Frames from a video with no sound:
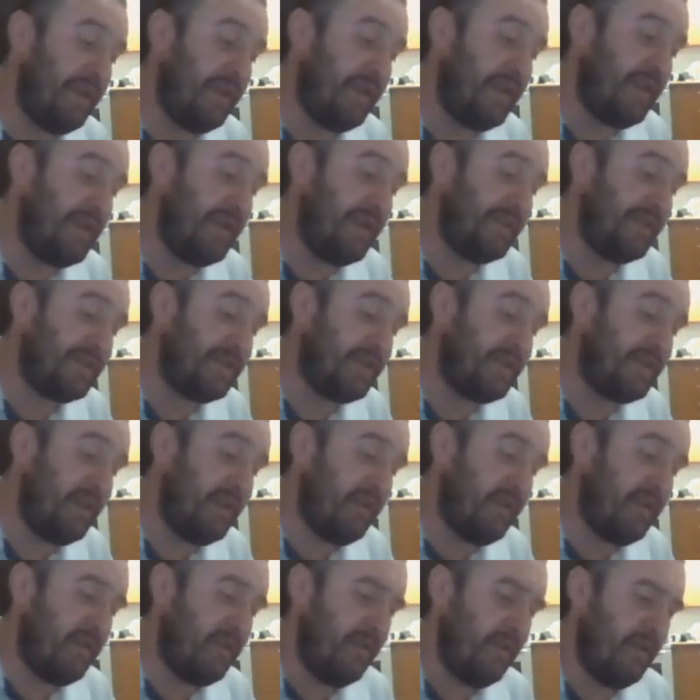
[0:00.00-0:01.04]
it is
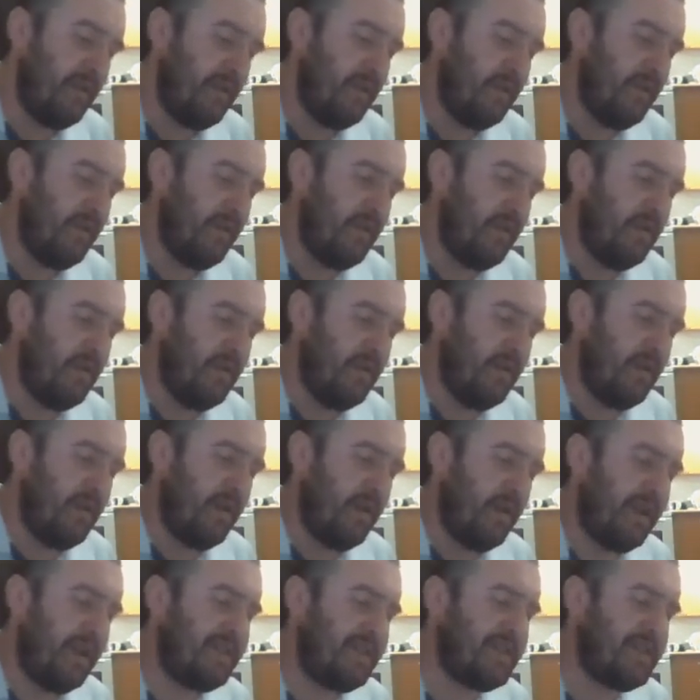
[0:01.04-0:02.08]
there.
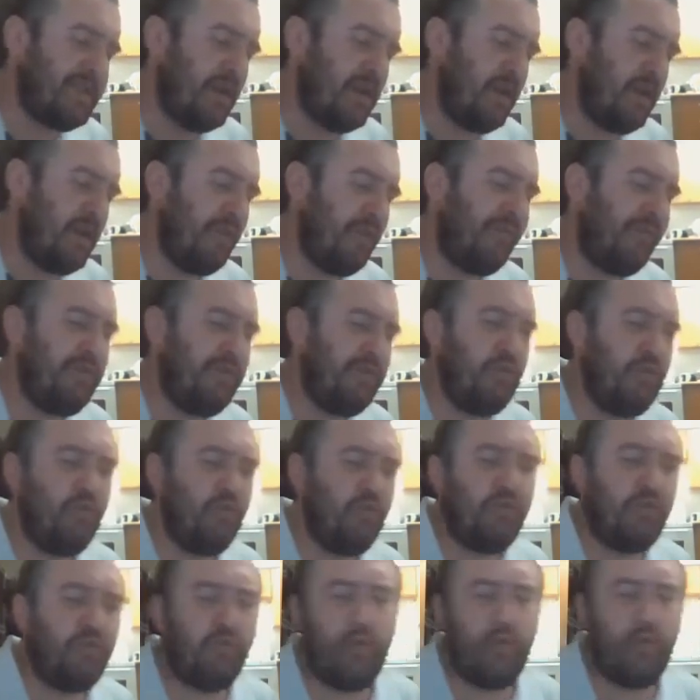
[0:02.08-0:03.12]
I saw a
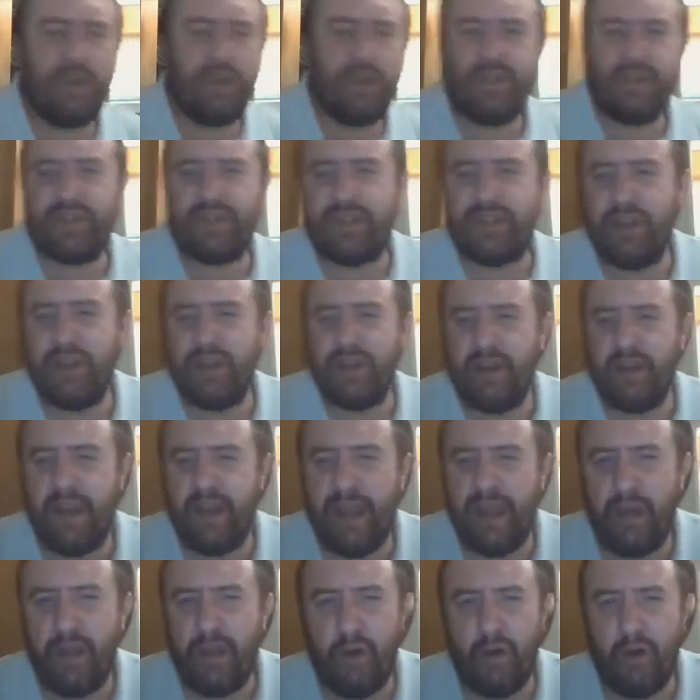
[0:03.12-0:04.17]
few tweets
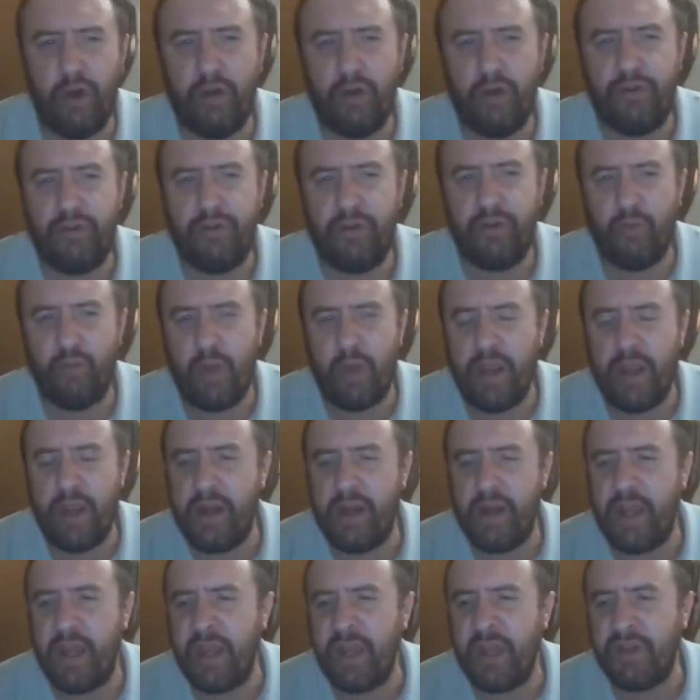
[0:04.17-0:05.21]
today. Oh, the
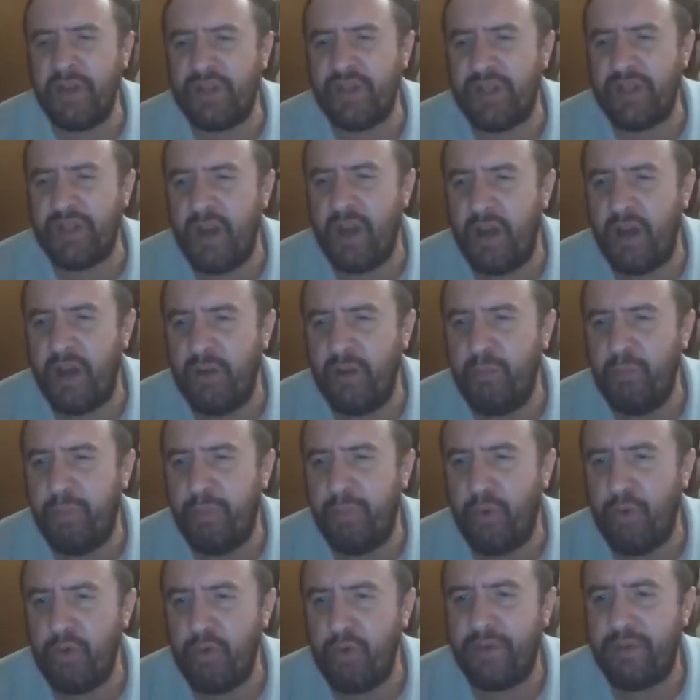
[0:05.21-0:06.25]
ratings not
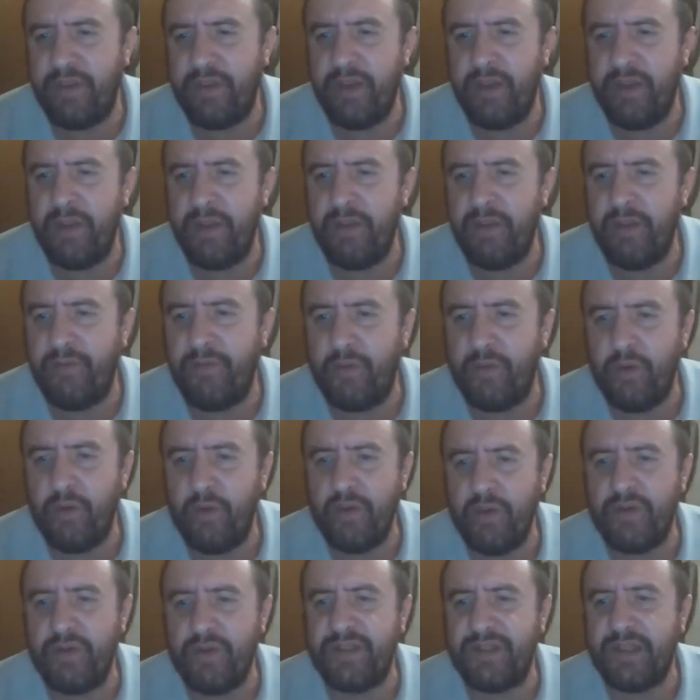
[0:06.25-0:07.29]
important. Of
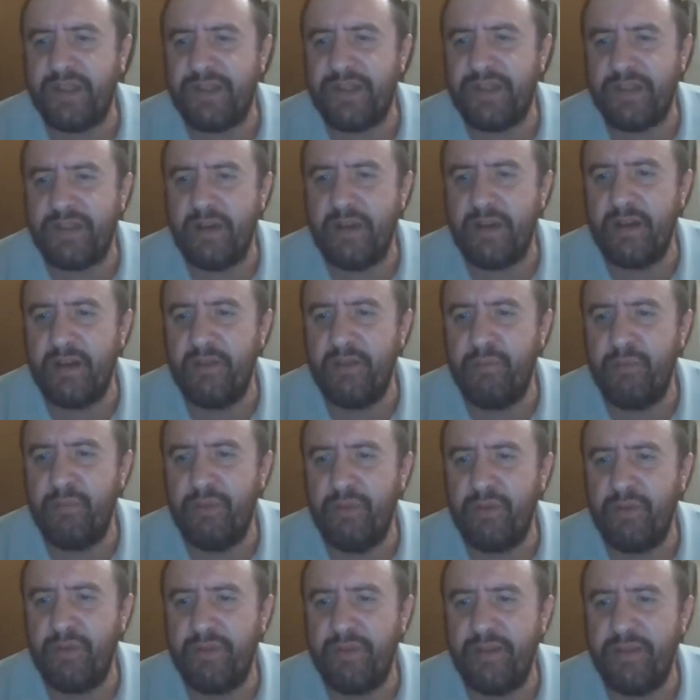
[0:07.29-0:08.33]
course, it's not
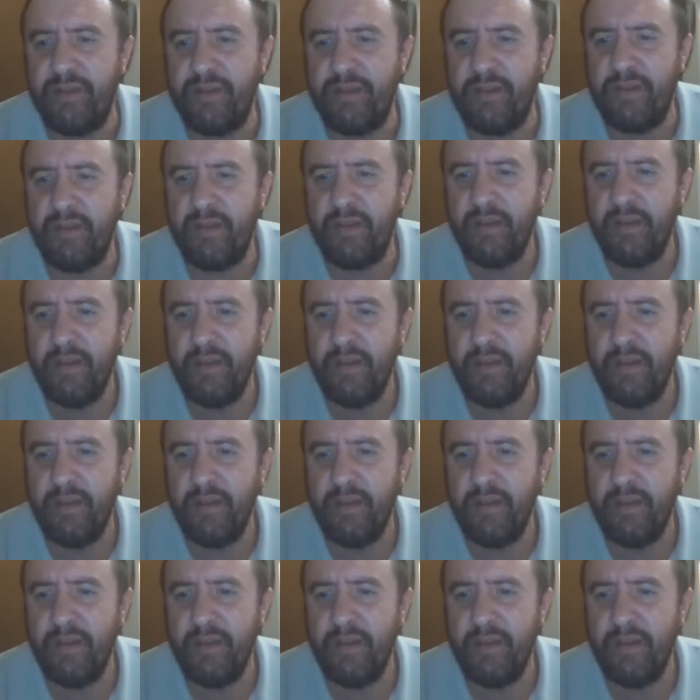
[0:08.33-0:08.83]
important.